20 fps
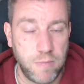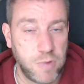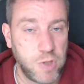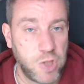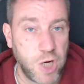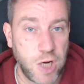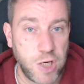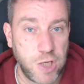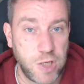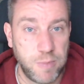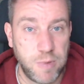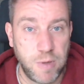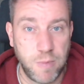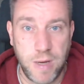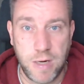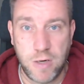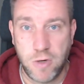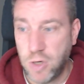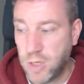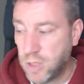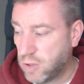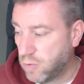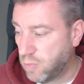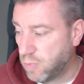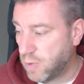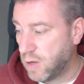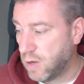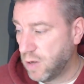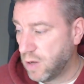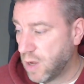charge up the battery to
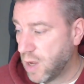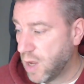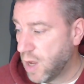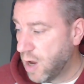be